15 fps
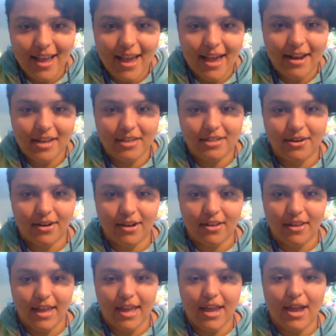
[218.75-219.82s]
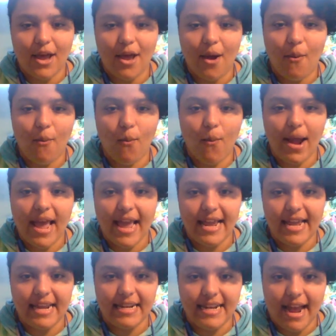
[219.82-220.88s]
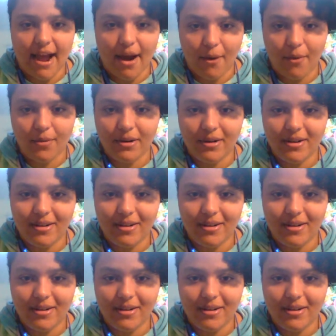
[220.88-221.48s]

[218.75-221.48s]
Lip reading: and it started like weighing it down.